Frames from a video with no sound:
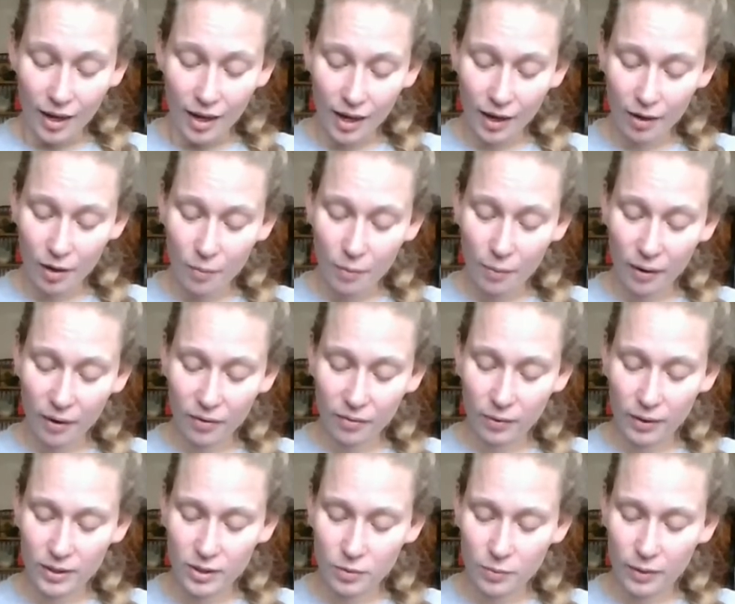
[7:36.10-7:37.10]
Harry borrowed
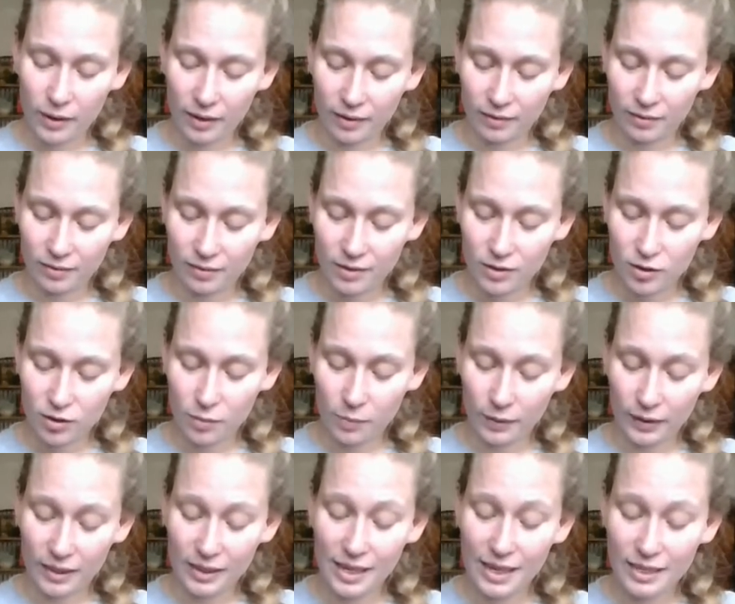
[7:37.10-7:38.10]
Ron's quill,
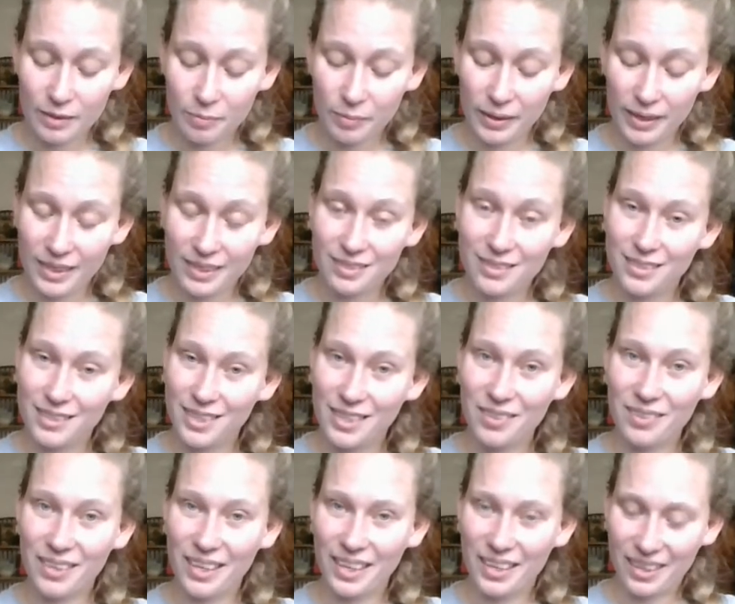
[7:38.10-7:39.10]
scribbled "Yes, please,
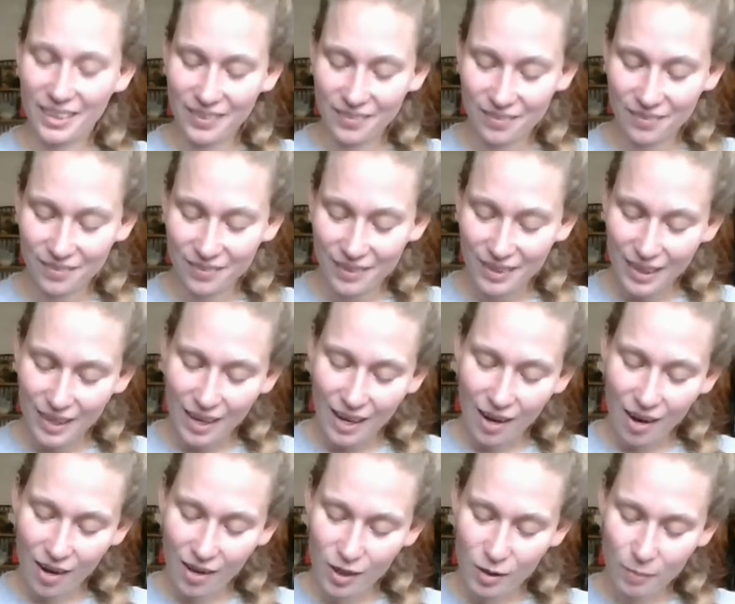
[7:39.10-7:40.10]
see you later"
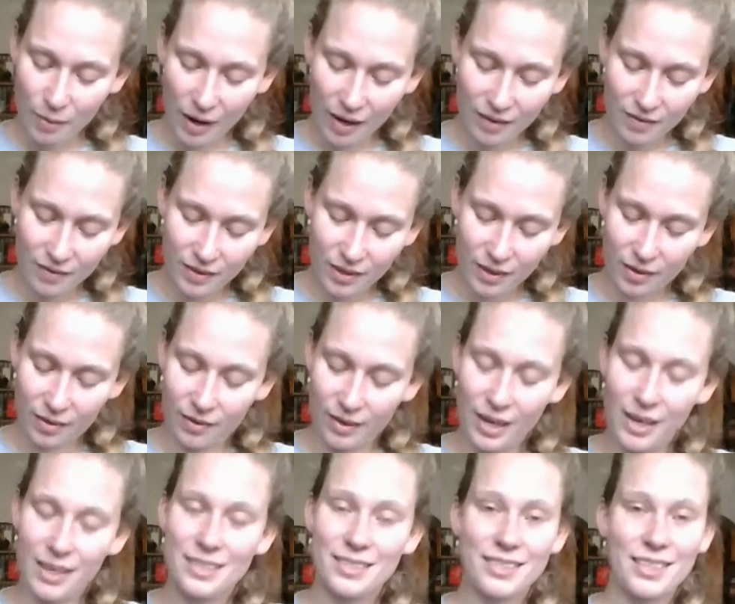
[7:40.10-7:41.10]
on the back of the note,
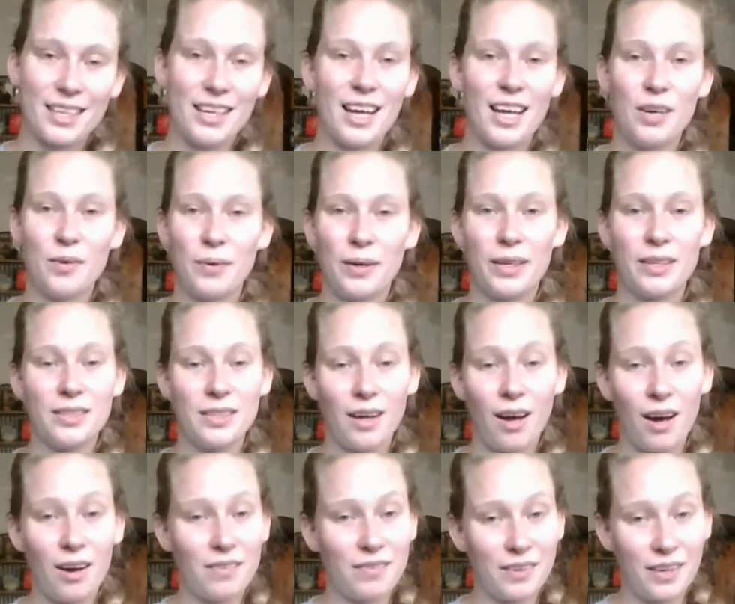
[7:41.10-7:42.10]
and sent Hedwig
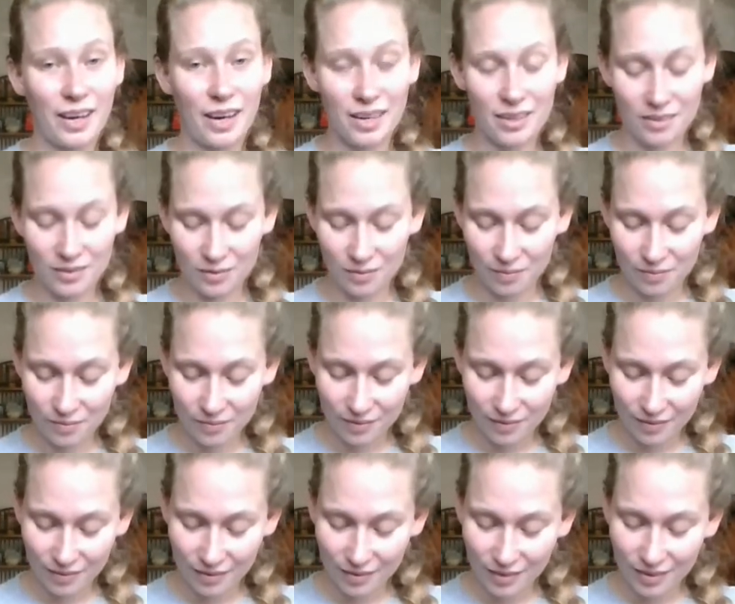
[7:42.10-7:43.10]
off again.
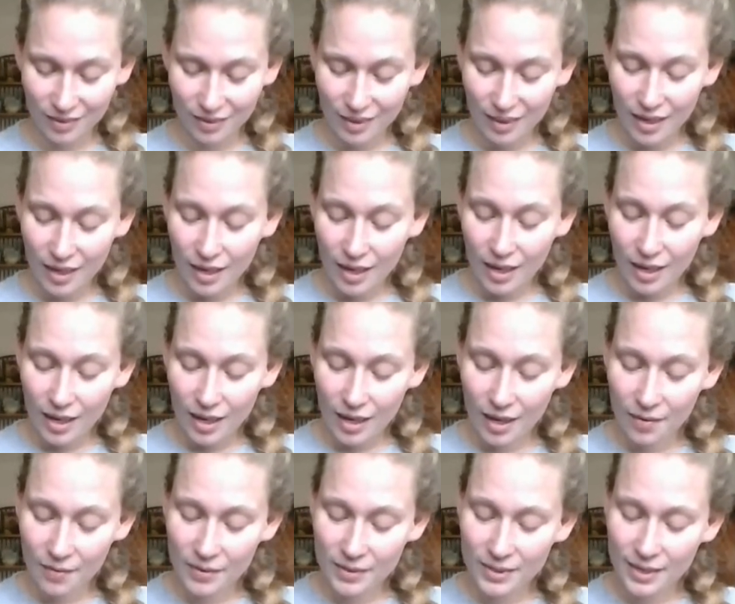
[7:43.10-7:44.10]

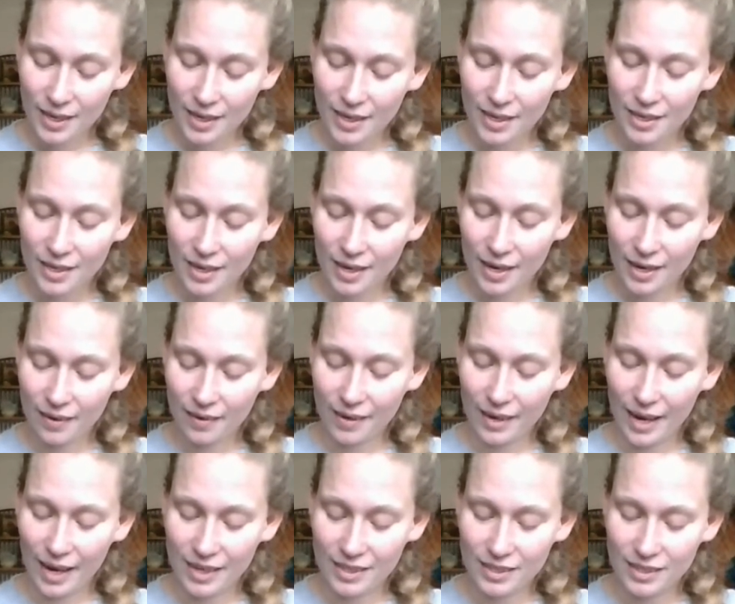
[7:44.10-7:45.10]
It was lucky that
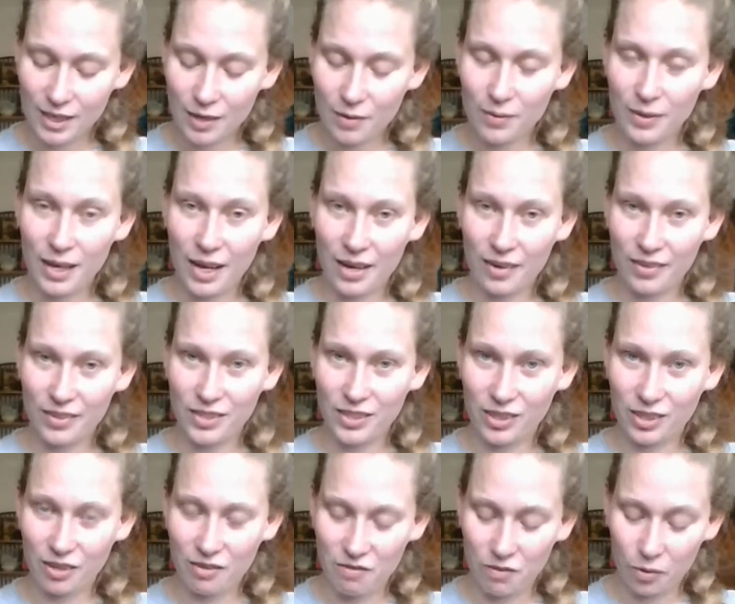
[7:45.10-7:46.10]
Harry had tea with Hagrid
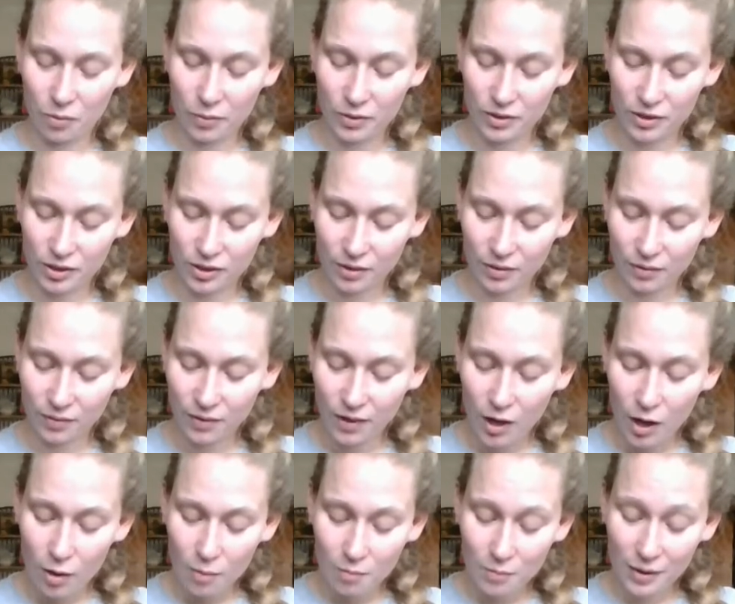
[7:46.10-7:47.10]
to look forward to,
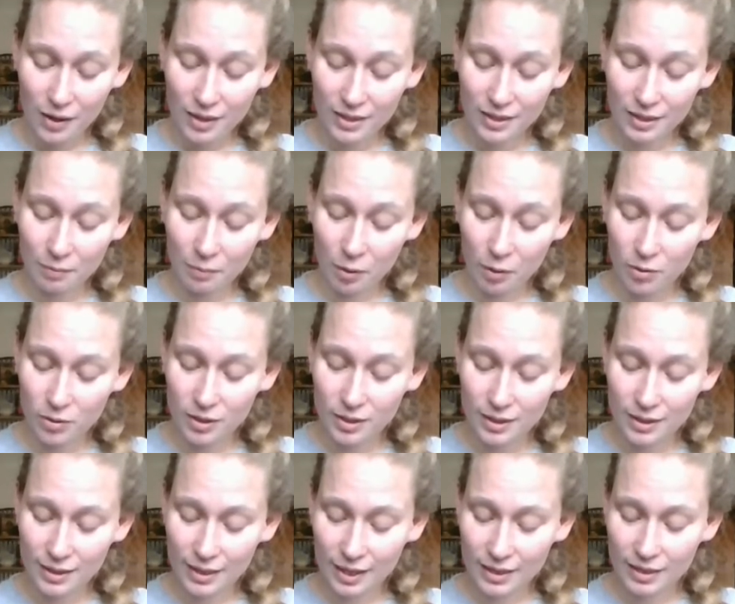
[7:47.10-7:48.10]
because the
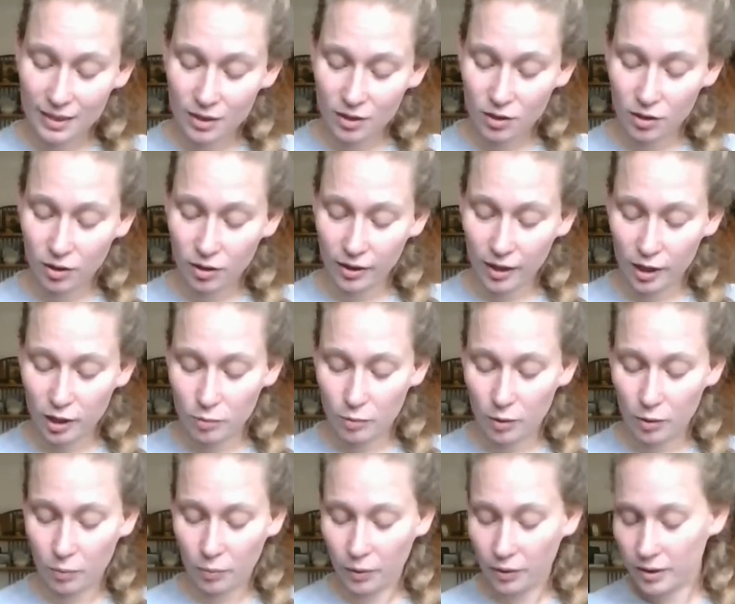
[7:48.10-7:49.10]
potions lesson turned out to
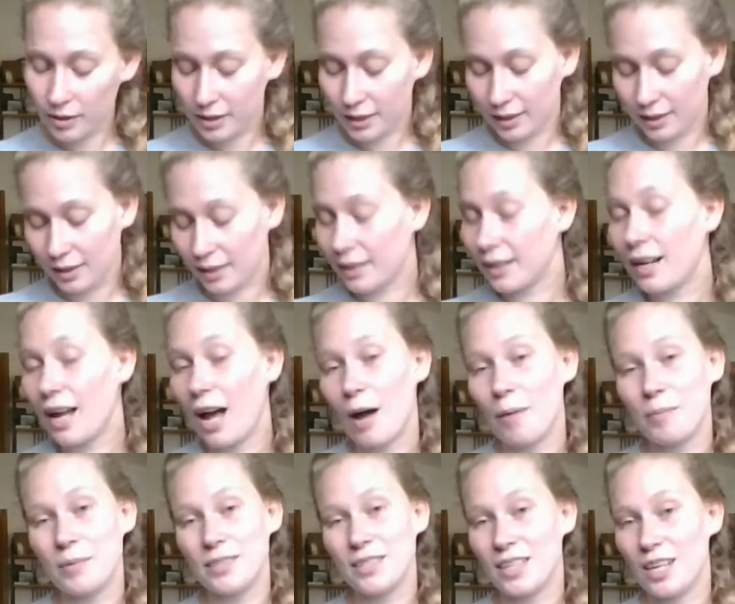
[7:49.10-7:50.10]
be the worst thing that had
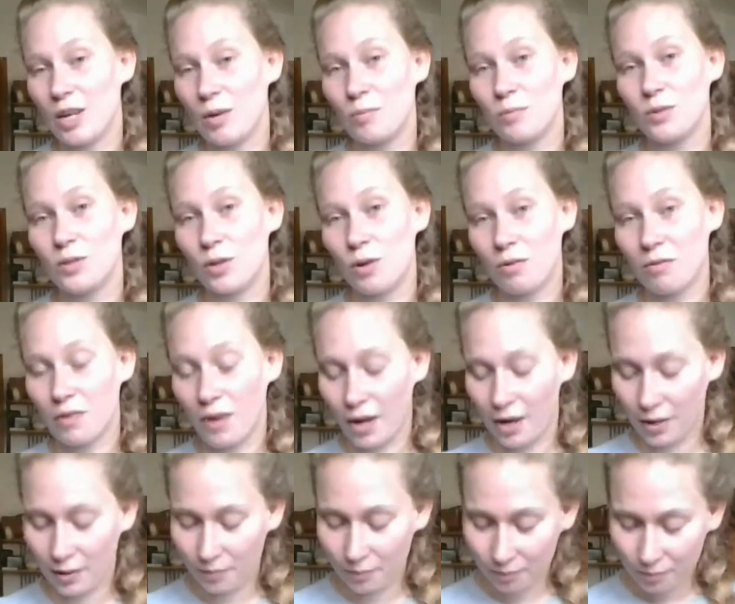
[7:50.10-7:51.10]
happened to him so
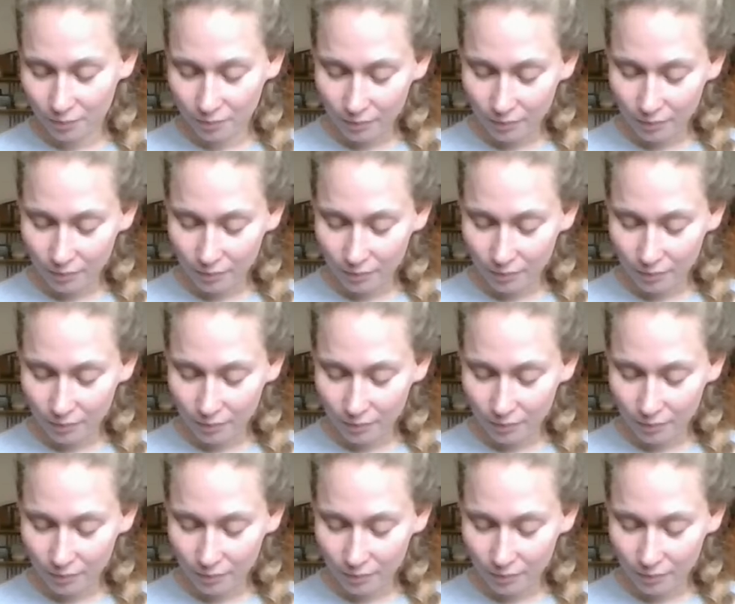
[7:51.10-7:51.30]
far.